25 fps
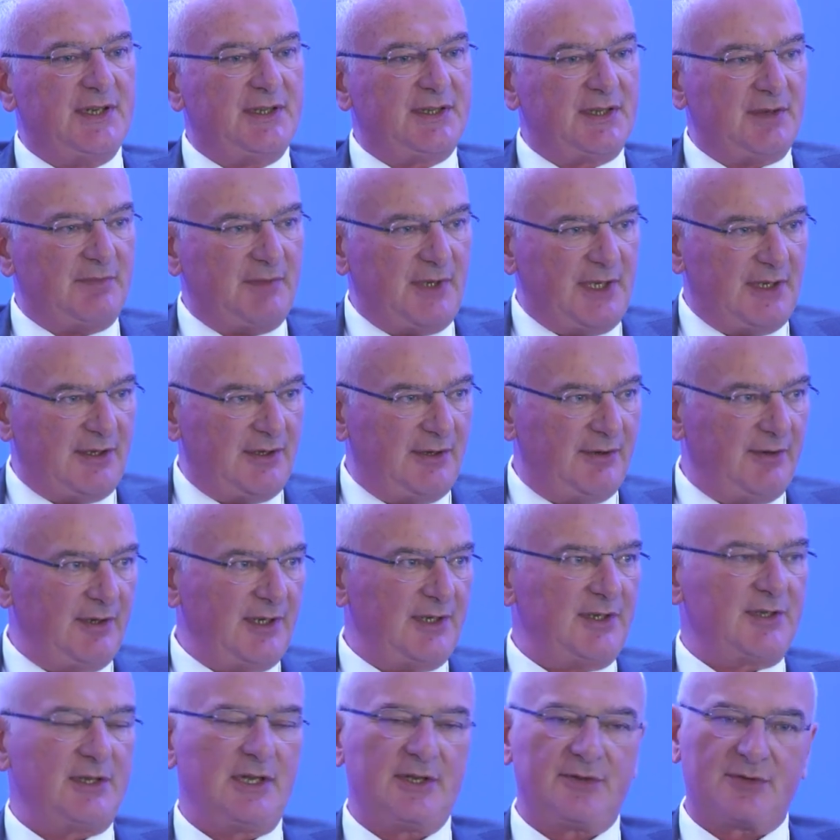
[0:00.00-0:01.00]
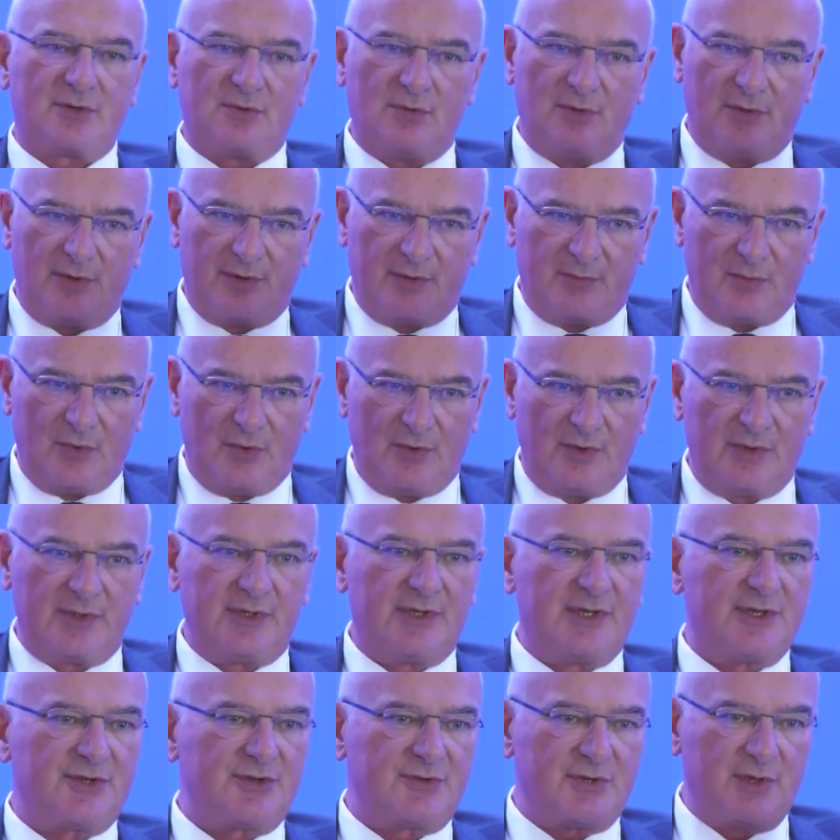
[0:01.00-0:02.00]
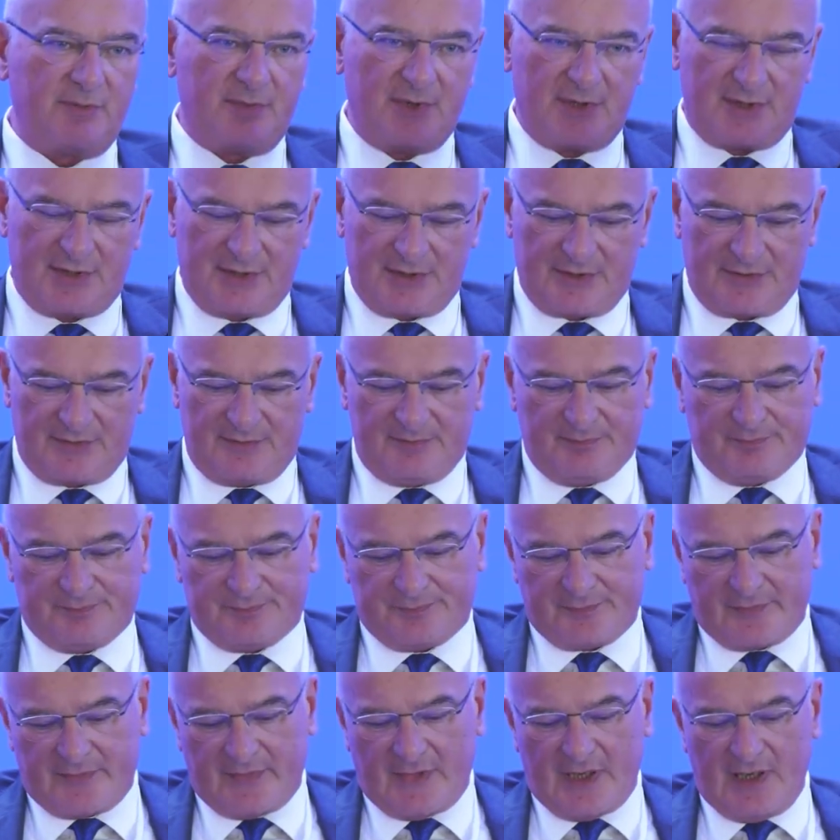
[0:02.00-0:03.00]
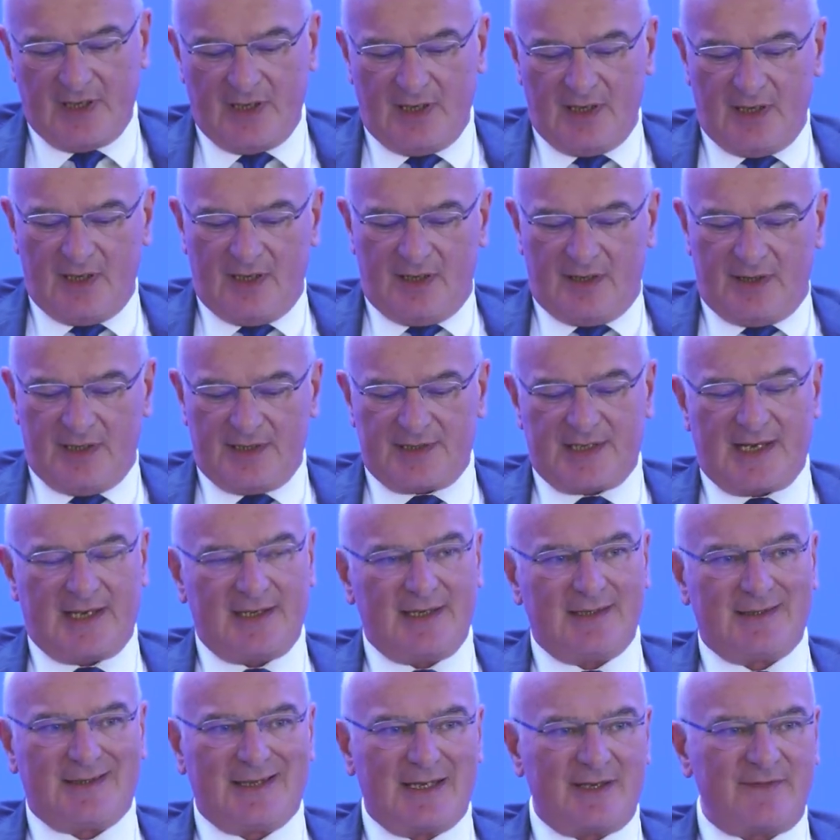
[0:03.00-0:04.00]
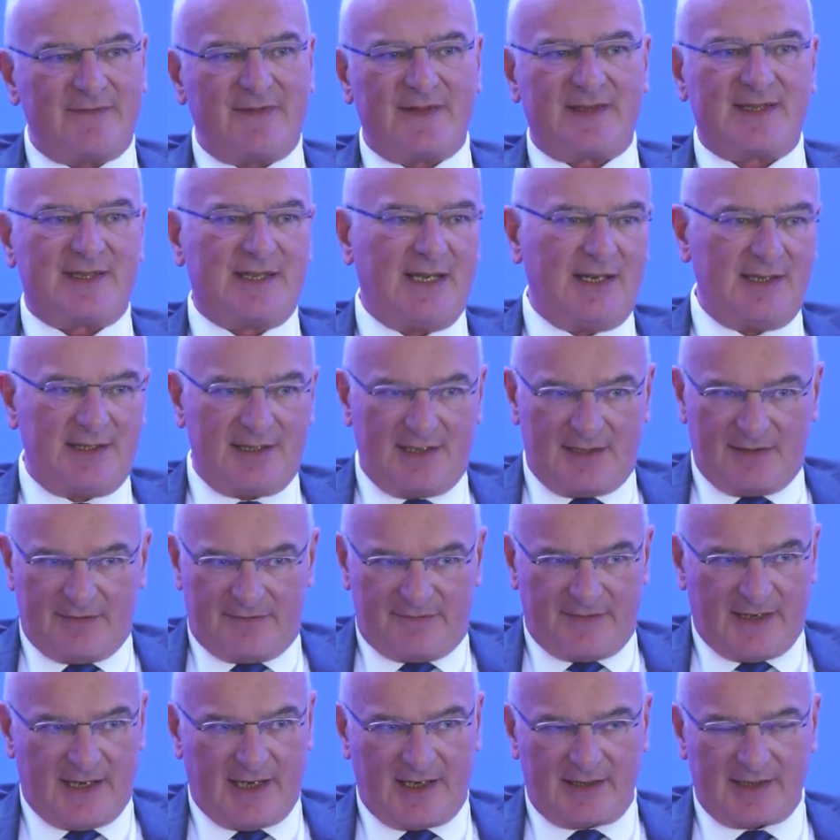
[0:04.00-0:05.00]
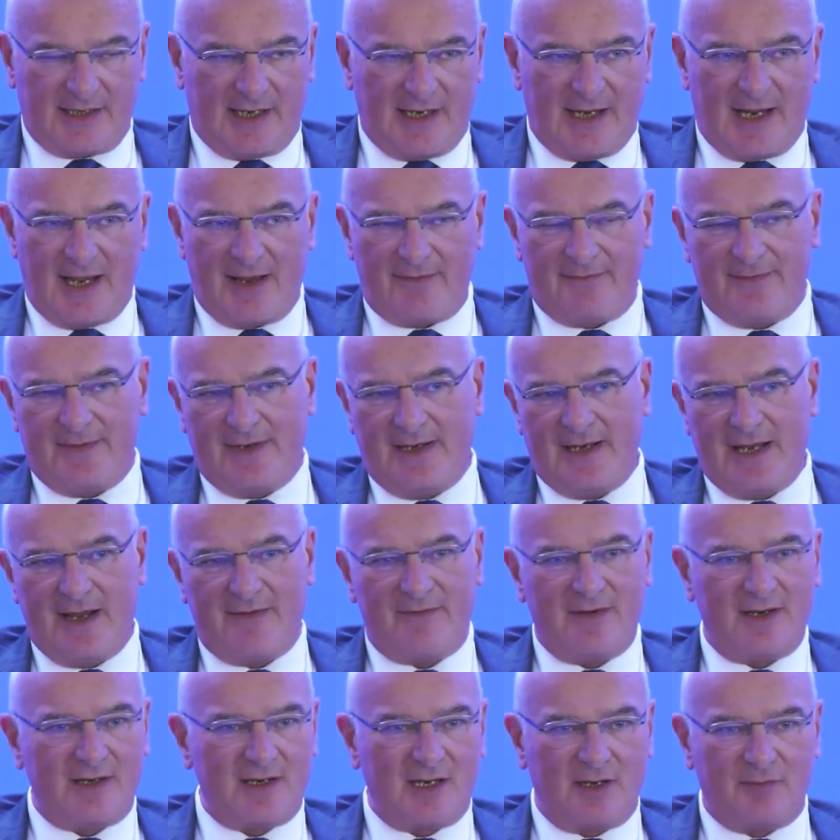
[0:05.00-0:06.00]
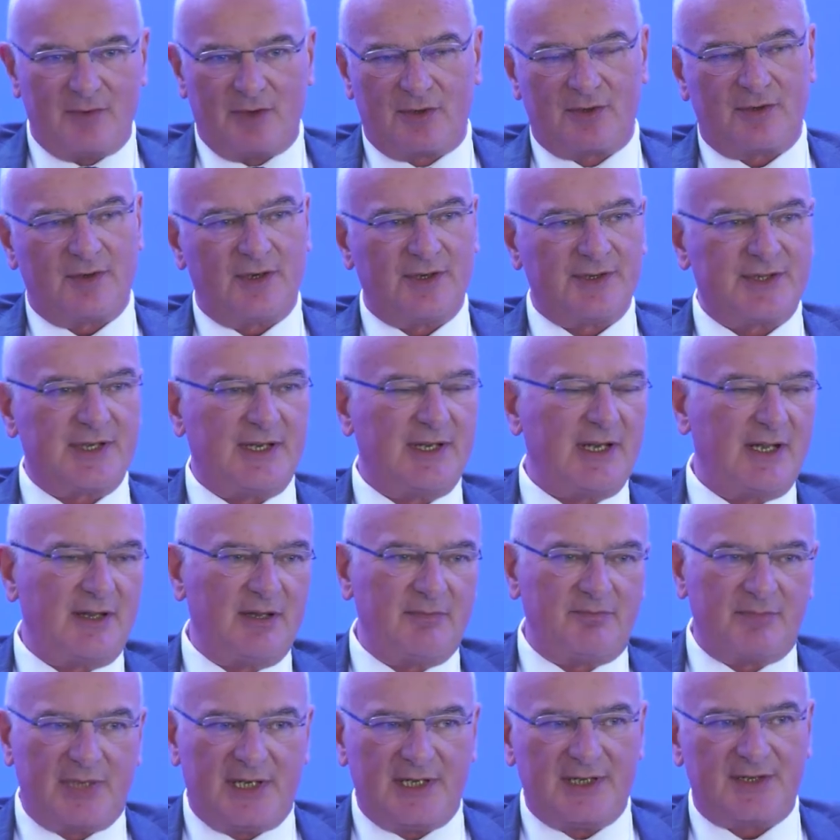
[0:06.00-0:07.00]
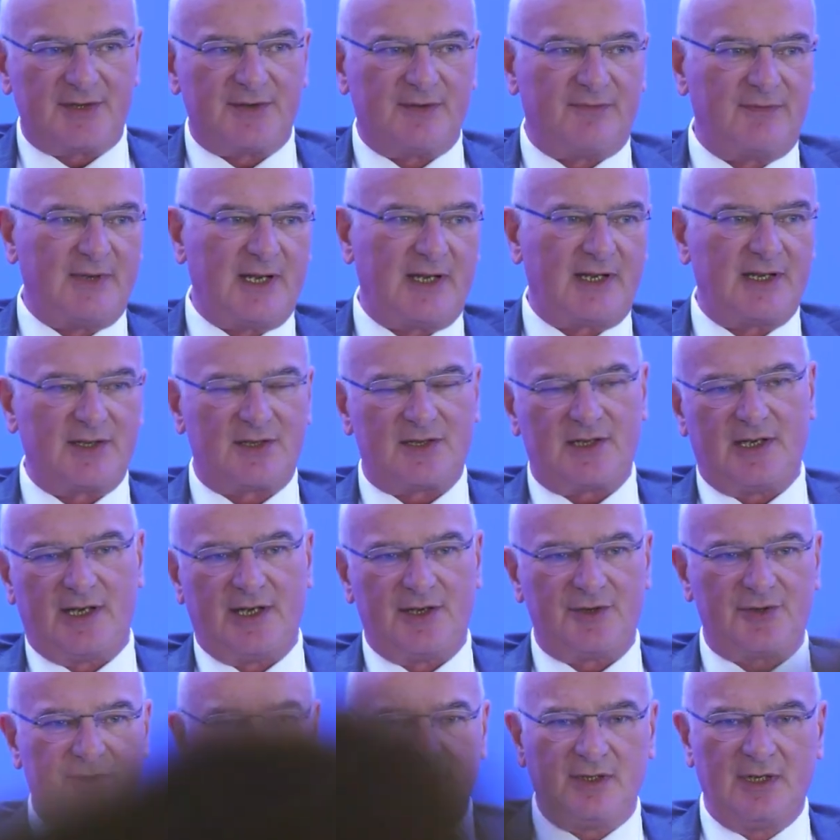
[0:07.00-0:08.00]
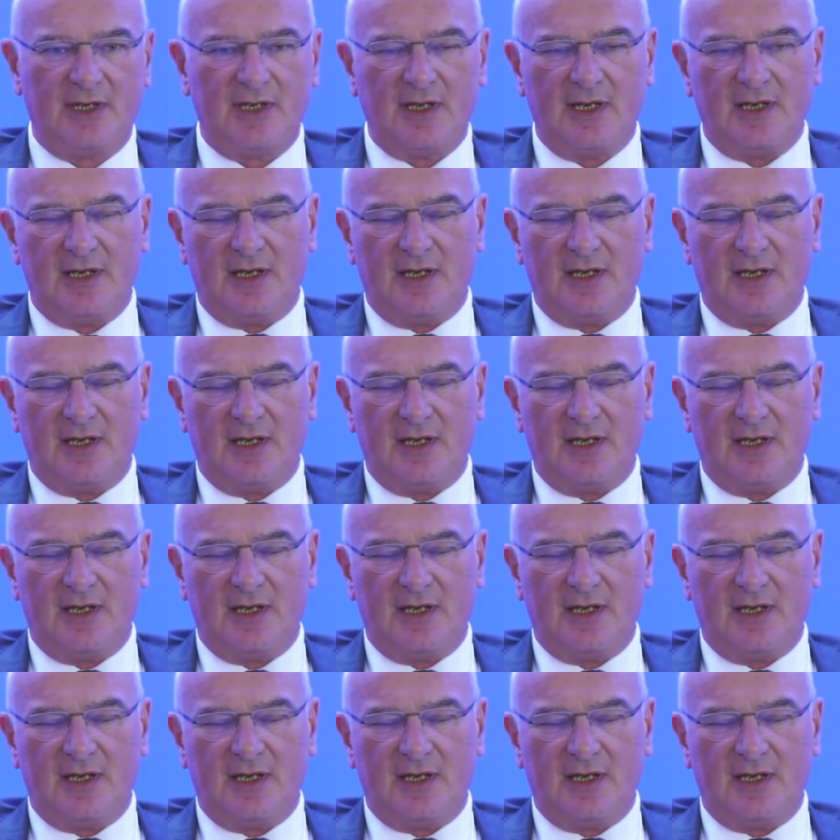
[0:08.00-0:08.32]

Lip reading: intermediaries. Let's call them all distributors. This had a devastating effect. I have never come across another piece of legislation